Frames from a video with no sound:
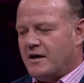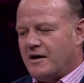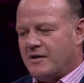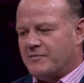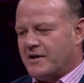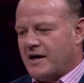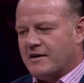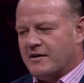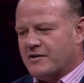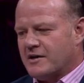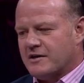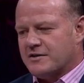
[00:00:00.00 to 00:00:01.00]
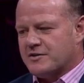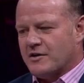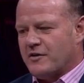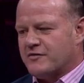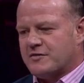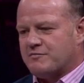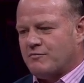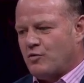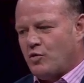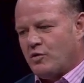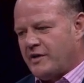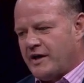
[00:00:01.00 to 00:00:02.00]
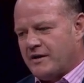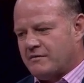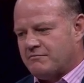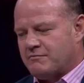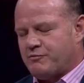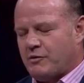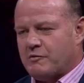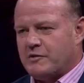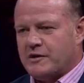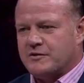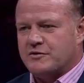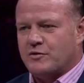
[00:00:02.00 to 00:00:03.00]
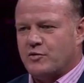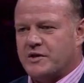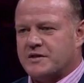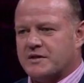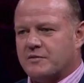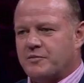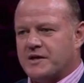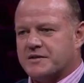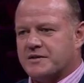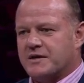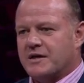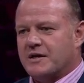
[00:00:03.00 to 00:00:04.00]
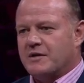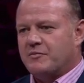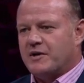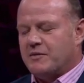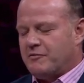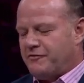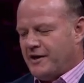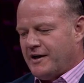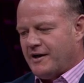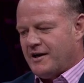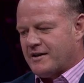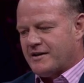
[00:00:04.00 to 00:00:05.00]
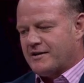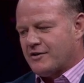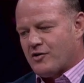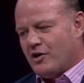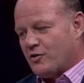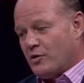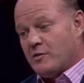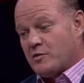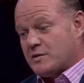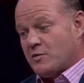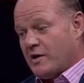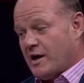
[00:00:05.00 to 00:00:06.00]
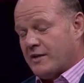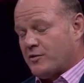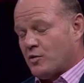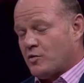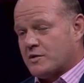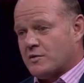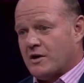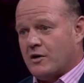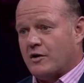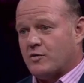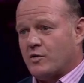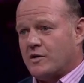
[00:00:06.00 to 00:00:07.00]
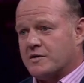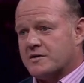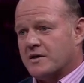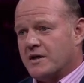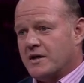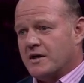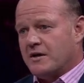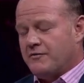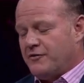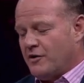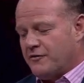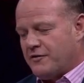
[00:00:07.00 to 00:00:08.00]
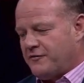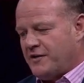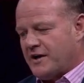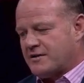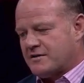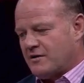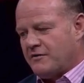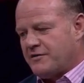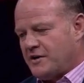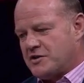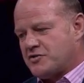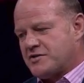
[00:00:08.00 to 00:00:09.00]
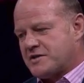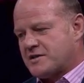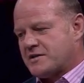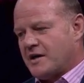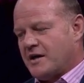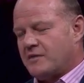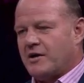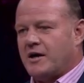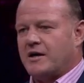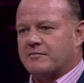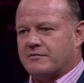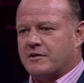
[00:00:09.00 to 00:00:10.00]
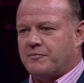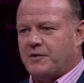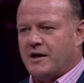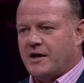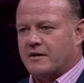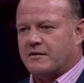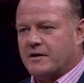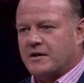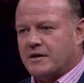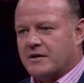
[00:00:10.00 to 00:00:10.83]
Um, and I don't think it deserves more than probably two weeks at best. But I'm afraid I, think the Grant Williams one I thought was a lot worse in view of the fact of the injury sustained by the player